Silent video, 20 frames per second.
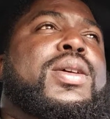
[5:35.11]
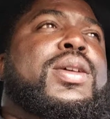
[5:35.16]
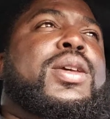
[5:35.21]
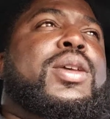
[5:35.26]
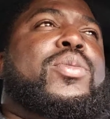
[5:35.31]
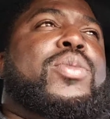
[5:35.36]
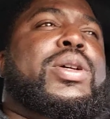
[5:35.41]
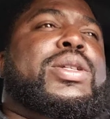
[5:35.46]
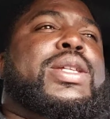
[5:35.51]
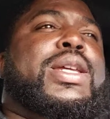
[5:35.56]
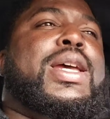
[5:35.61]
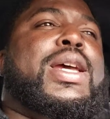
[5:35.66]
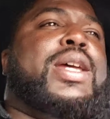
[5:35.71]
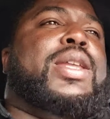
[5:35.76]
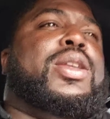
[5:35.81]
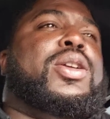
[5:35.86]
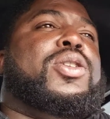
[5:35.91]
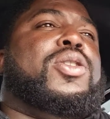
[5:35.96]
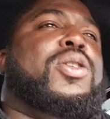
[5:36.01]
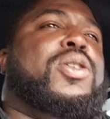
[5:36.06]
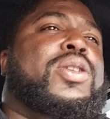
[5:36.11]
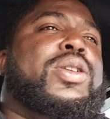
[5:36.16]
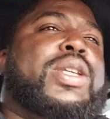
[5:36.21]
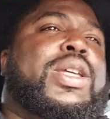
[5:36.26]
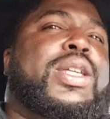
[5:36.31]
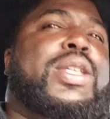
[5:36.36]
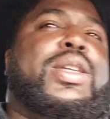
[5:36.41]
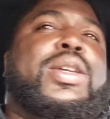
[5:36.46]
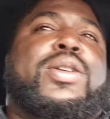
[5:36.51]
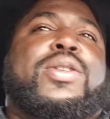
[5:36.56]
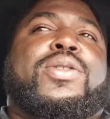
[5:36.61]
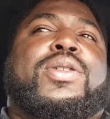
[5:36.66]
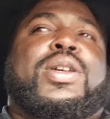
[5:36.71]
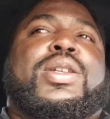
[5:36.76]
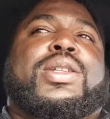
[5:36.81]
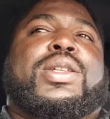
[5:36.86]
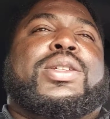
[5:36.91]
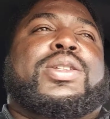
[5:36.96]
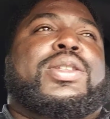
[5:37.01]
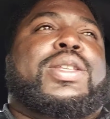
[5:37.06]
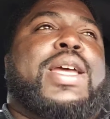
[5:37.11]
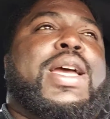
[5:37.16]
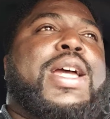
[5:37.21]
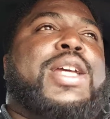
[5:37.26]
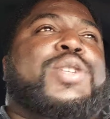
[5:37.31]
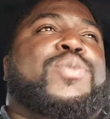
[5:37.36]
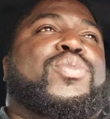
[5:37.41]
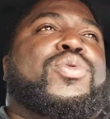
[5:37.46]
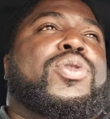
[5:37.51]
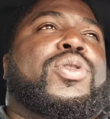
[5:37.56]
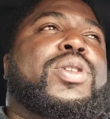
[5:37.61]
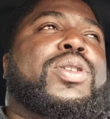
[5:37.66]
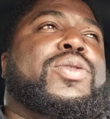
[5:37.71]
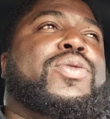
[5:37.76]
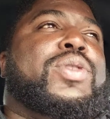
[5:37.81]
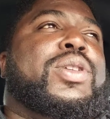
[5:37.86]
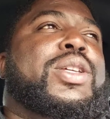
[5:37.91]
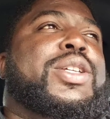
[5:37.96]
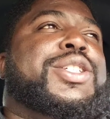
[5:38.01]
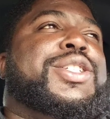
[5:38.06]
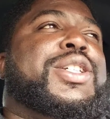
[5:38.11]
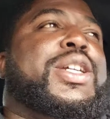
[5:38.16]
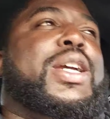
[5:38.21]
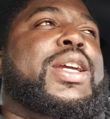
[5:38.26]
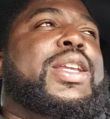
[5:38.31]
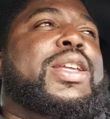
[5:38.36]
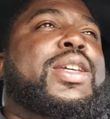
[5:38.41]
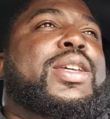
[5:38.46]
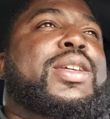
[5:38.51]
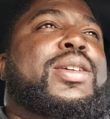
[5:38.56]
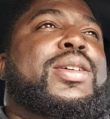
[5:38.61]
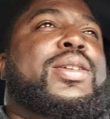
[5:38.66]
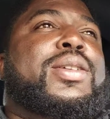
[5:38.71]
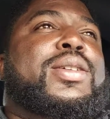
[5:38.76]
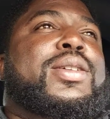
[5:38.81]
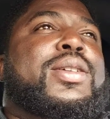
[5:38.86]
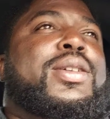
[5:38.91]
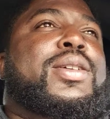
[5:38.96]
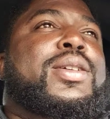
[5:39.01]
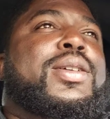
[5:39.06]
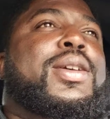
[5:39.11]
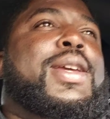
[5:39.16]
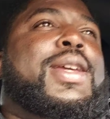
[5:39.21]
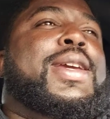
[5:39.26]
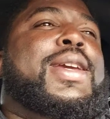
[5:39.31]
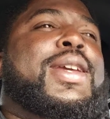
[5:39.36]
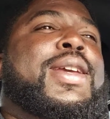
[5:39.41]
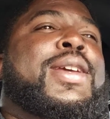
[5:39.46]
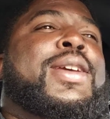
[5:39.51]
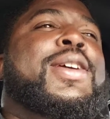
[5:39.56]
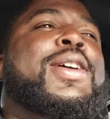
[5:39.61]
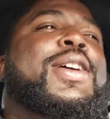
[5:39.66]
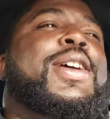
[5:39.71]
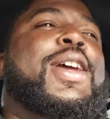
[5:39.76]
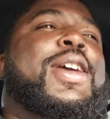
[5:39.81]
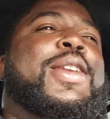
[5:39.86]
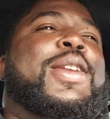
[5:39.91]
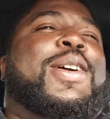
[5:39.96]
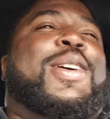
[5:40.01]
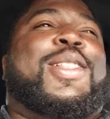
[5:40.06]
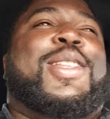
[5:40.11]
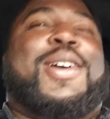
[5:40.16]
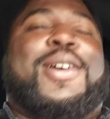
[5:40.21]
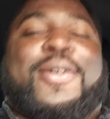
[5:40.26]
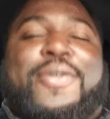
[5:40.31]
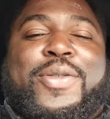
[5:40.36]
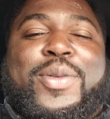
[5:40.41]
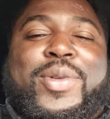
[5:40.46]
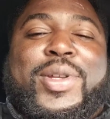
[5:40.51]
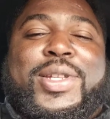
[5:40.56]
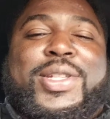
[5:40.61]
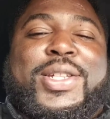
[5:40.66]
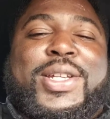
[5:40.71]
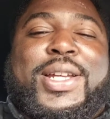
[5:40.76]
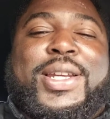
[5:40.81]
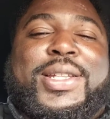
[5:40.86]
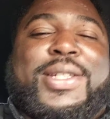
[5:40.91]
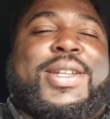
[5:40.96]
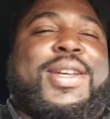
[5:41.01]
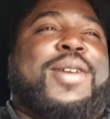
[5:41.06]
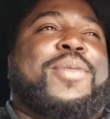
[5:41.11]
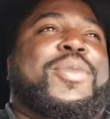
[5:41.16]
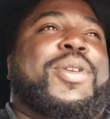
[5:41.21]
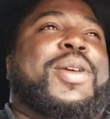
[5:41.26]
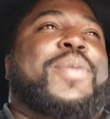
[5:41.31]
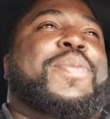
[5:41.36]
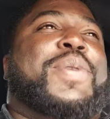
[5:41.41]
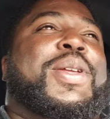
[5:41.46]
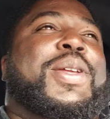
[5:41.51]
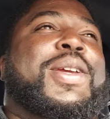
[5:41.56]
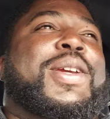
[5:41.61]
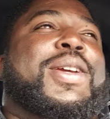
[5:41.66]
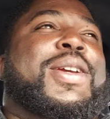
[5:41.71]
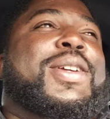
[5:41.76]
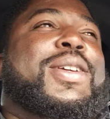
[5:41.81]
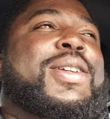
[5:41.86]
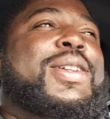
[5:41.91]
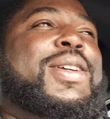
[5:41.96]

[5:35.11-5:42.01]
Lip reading: he must have had the car detailed because his dashboard is really shiny, and the glare from the sun is coming up in here.